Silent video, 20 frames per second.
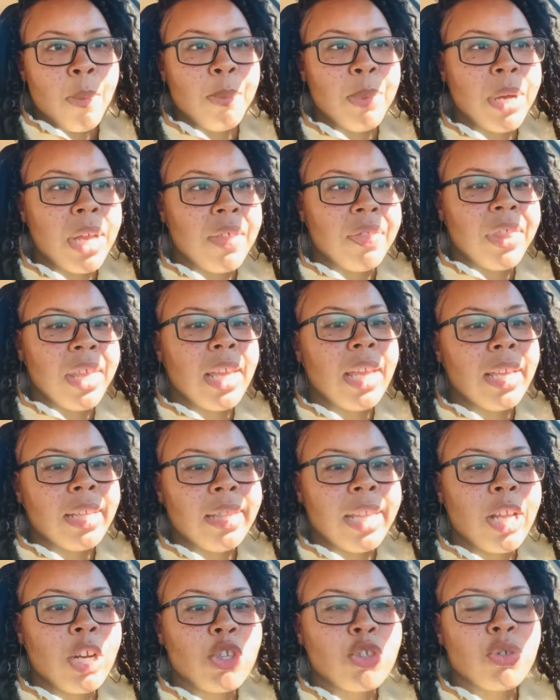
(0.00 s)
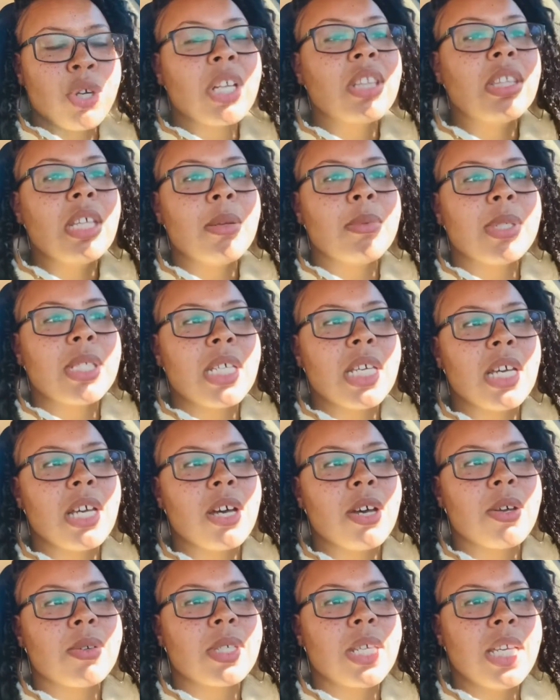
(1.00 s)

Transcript: But they trick themselves